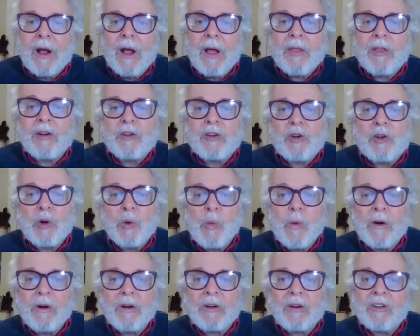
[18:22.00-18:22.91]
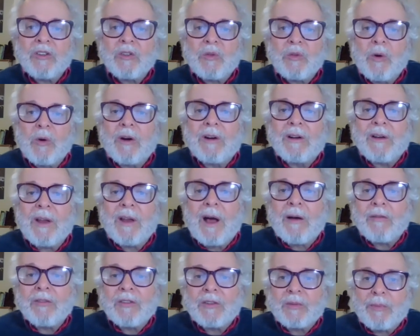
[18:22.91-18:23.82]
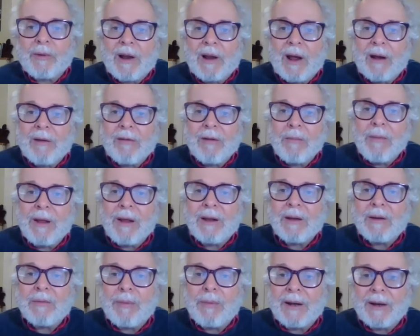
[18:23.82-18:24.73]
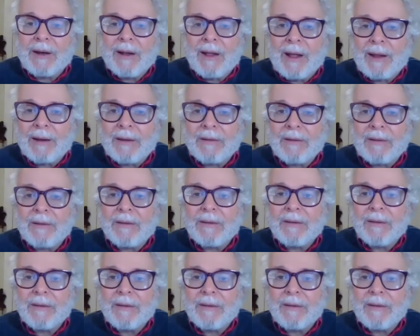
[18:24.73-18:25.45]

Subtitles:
The two workers wore gloves, but I remained barehanded.